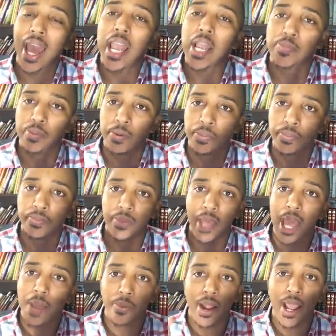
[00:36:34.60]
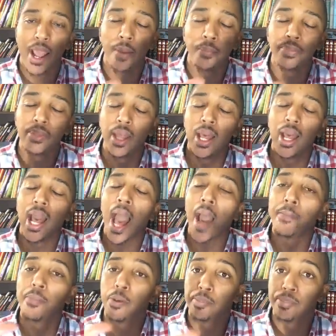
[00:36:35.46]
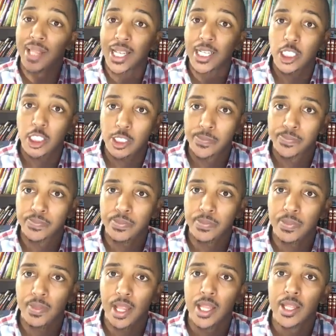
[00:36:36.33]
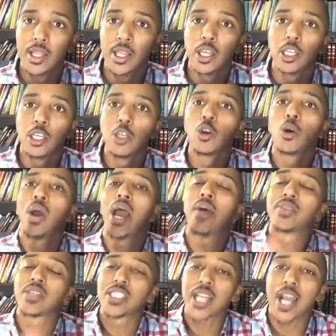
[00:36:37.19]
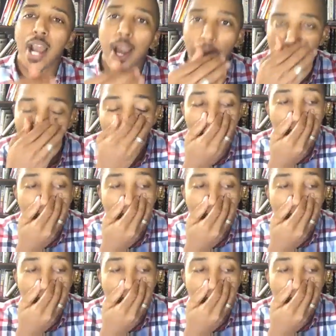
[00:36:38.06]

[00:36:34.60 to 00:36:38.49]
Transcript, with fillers: Abram, Abraham, I'm going to bless you you're going to have a child.